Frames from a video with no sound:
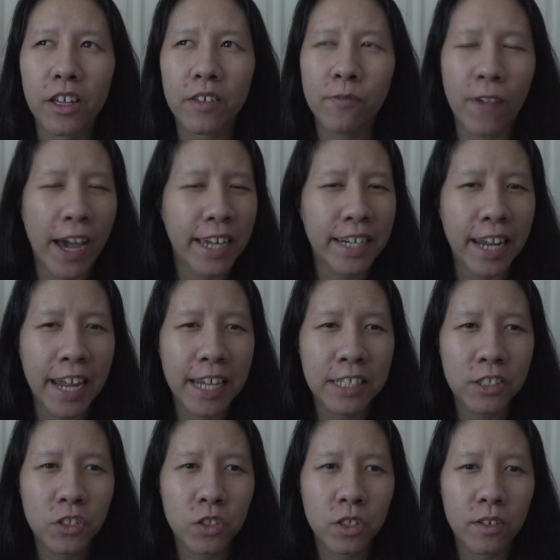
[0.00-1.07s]

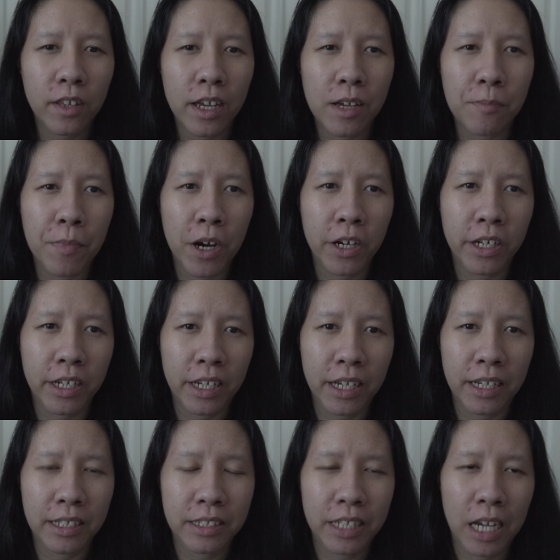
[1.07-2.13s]
finance or like
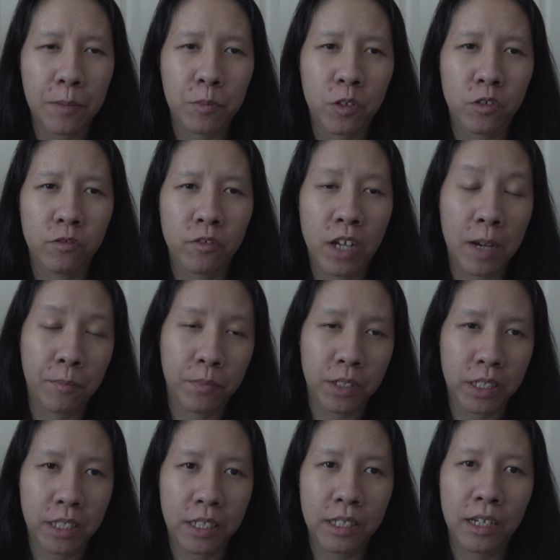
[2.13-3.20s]
marketing type of
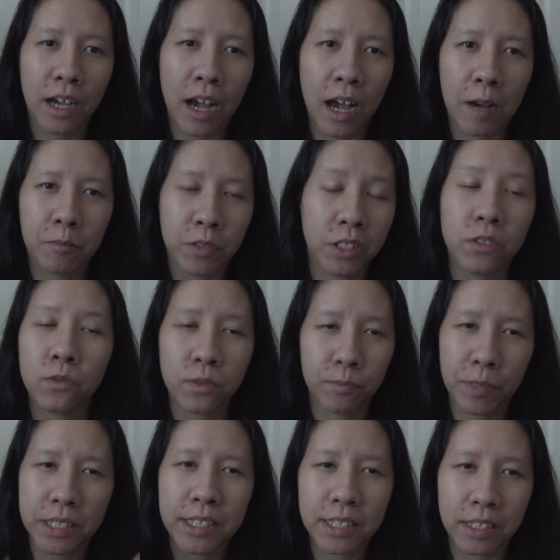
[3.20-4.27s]
company, deals
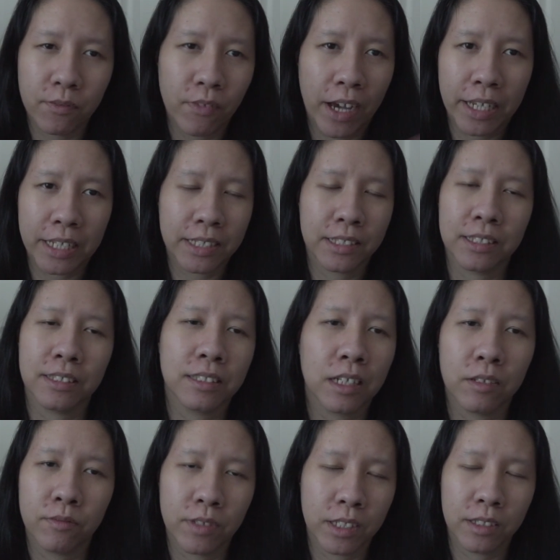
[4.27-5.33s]
with basically finance and
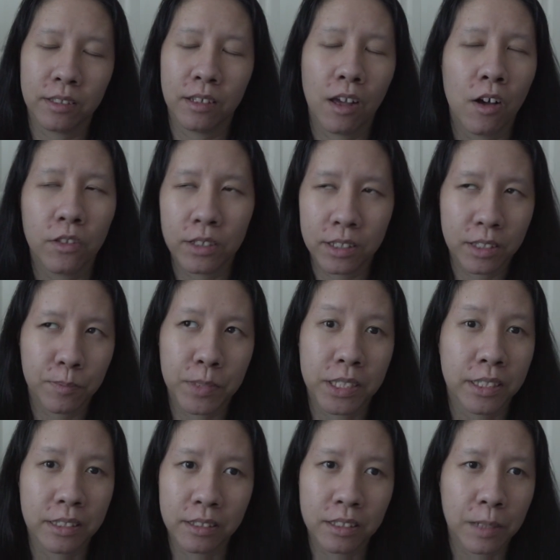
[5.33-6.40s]
stuff and all these
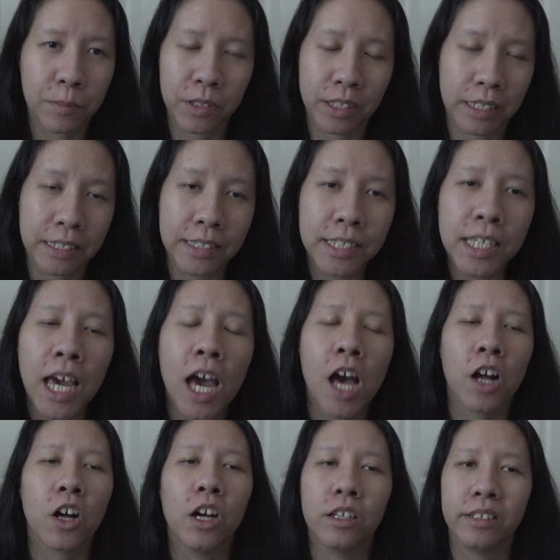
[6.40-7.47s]
business type of things
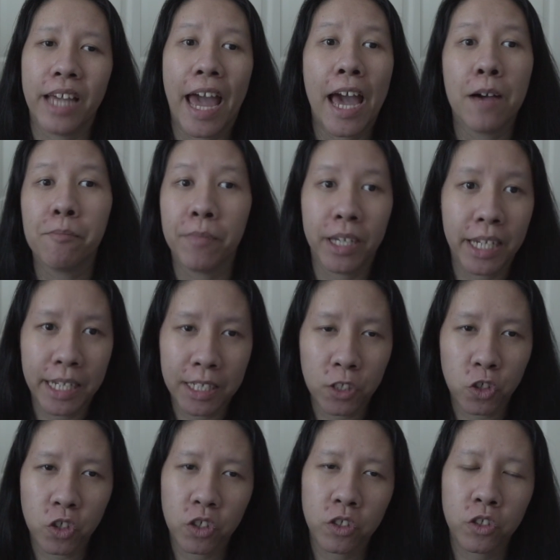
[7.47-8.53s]
called
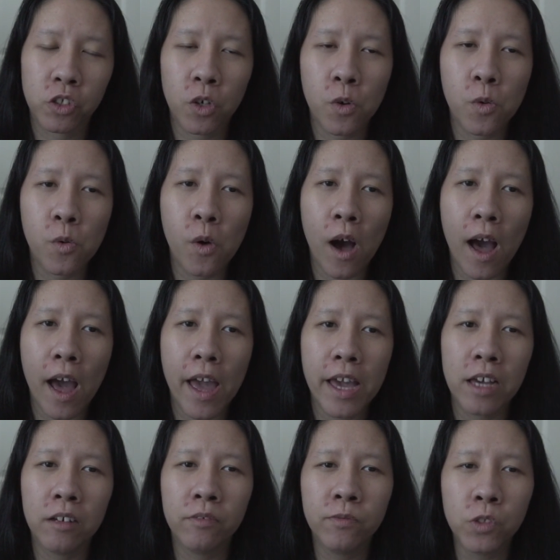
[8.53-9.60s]
MH. So
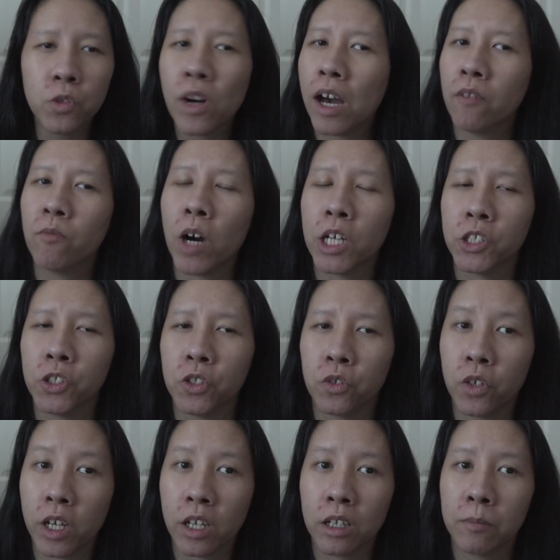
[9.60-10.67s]
if you have watched the
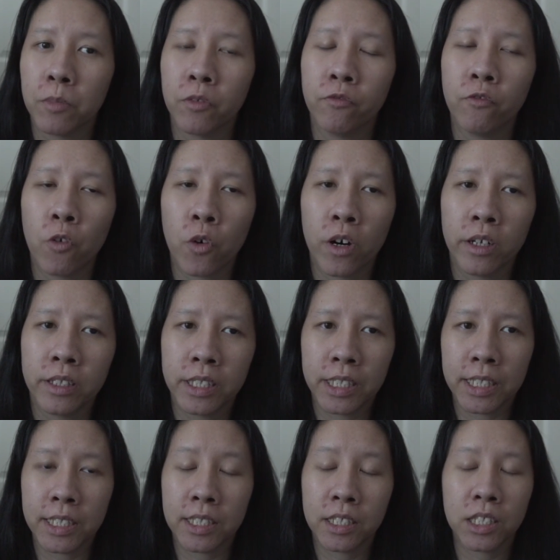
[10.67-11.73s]
trailer before
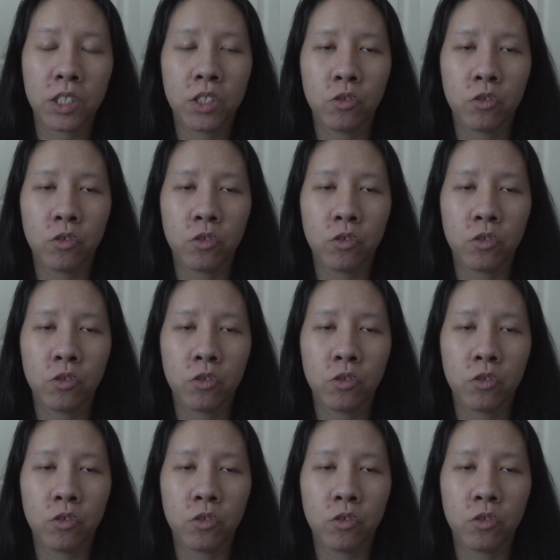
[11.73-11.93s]
this